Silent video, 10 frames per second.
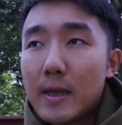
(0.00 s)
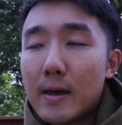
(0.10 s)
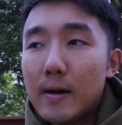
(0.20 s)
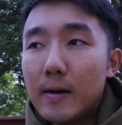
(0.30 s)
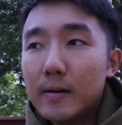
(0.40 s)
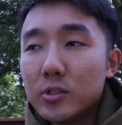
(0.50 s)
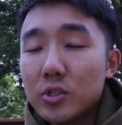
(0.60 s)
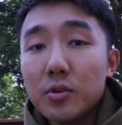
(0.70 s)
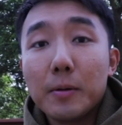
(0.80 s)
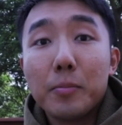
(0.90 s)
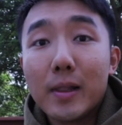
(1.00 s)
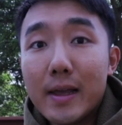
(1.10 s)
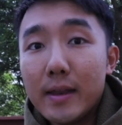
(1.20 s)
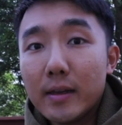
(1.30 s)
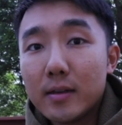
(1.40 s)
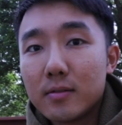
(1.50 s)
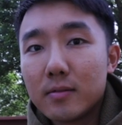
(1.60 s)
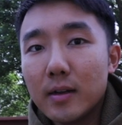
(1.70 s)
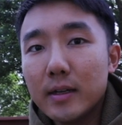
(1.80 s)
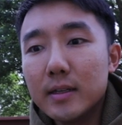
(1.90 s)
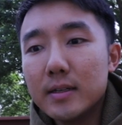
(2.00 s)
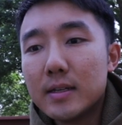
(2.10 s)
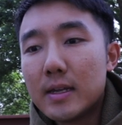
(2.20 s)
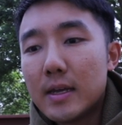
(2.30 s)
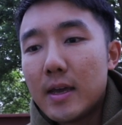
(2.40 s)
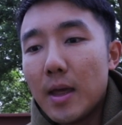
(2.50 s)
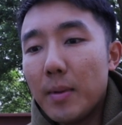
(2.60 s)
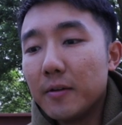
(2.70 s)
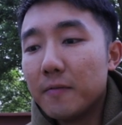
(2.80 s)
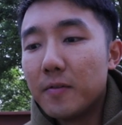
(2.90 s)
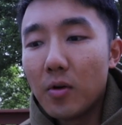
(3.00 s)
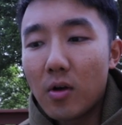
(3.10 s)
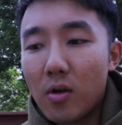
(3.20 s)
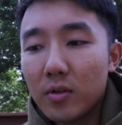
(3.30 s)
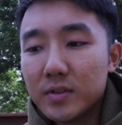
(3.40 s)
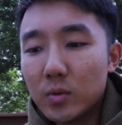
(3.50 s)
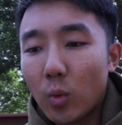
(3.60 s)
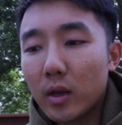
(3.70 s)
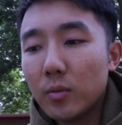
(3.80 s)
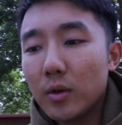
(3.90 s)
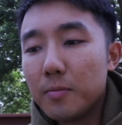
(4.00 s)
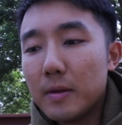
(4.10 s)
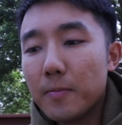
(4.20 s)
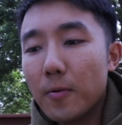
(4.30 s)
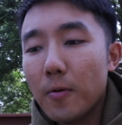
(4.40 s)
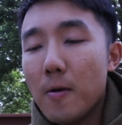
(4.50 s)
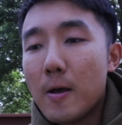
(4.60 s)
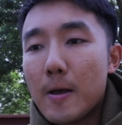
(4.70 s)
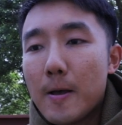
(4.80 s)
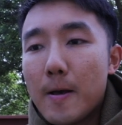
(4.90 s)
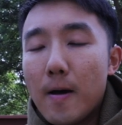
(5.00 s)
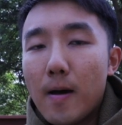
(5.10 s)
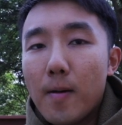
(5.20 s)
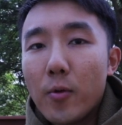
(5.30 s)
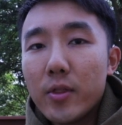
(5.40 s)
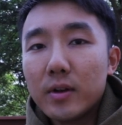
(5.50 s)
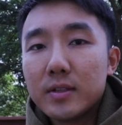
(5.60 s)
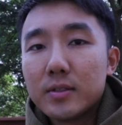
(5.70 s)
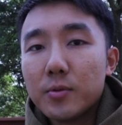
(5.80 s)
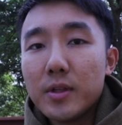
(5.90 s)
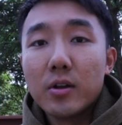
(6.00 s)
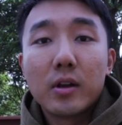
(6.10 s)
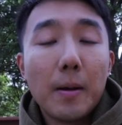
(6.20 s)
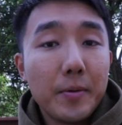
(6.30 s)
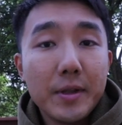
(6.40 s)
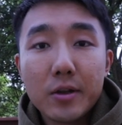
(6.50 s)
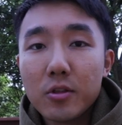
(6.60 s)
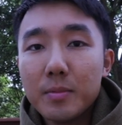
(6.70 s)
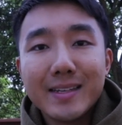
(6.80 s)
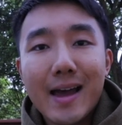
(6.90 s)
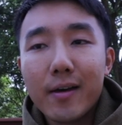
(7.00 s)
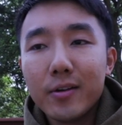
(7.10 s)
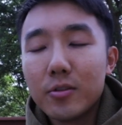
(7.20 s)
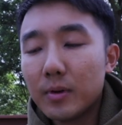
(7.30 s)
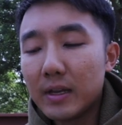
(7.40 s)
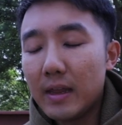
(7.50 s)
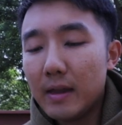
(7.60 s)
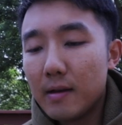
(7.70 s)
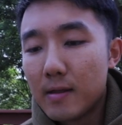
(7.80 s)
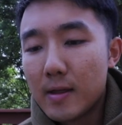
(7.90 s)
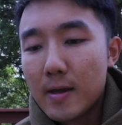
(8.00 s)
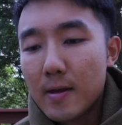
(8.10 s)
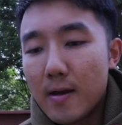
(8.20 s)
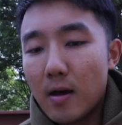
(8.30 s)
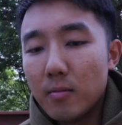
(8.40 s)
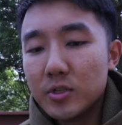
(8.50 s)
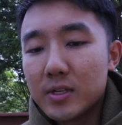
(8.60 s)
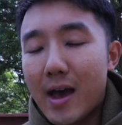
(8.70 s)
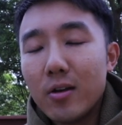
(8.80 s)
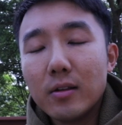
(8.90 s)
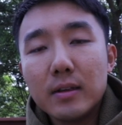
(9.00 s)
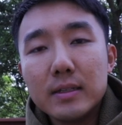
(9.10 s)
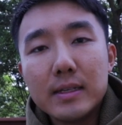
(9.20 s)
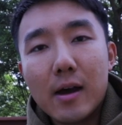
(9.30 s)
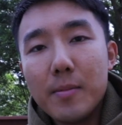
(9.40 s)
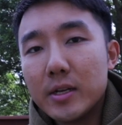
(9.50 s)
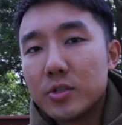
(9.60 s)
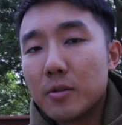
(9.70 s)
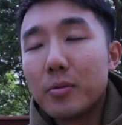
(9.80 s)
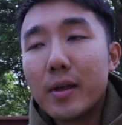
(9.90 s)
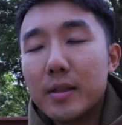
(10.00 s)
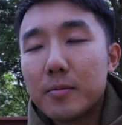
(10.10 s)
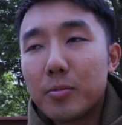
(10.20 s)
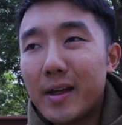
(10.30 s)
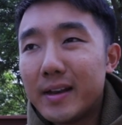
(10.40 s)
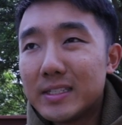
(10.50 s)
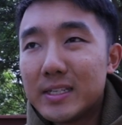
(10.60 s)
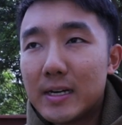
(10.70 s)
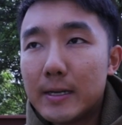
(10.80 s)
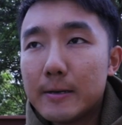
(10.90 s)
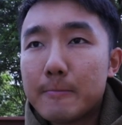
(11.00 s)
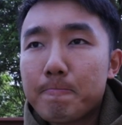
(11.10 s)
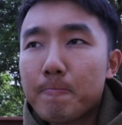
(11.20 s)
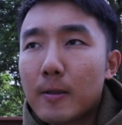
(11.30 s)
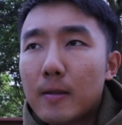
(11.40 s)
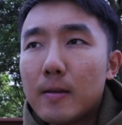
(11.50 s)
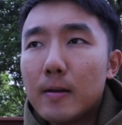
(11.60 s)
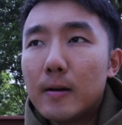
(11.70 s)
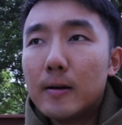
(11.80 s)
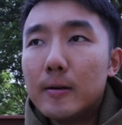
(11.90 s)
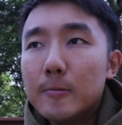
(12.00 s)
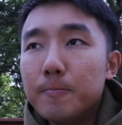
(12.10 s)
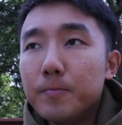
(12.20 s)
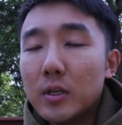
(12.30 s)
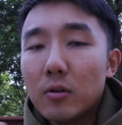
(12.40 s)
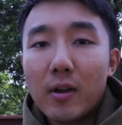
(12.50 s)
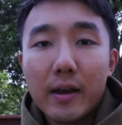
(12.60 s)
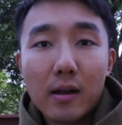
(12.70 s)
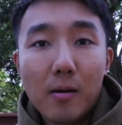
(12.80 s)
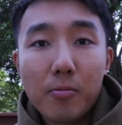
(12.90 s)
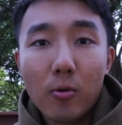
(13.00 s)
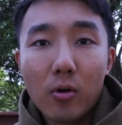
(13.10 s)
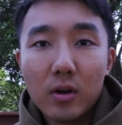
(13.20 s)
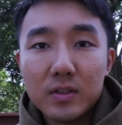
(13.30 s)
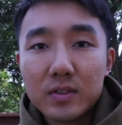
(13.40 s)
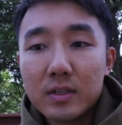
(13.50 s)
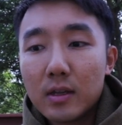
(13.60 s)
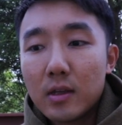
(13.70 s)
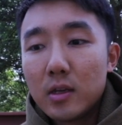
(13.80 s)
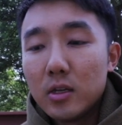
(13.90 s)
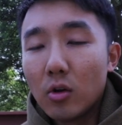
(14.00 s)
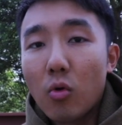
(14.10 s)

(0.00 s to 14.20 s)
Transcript: uh, just doing planning, right? And and making phone calls and working with people, um, whether it's within your company or the battalion or the brigade, um, just ironing things out, making sure the plan planning's done, um, you know, writing OPORDs, you know,